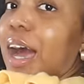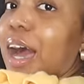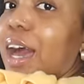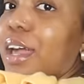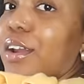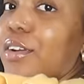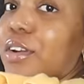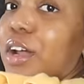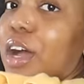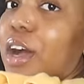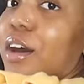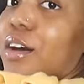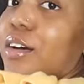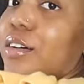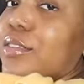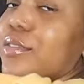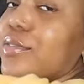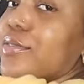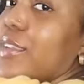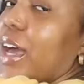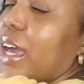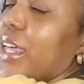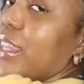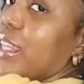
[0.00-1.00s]
I don't
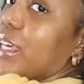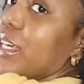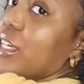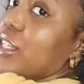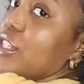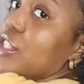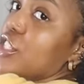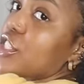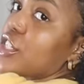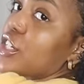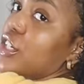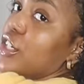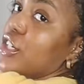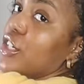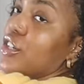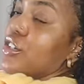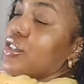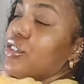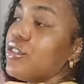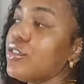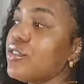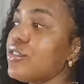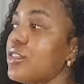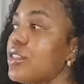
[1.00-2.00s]
know, I think it's
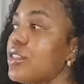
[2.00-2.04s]
cute.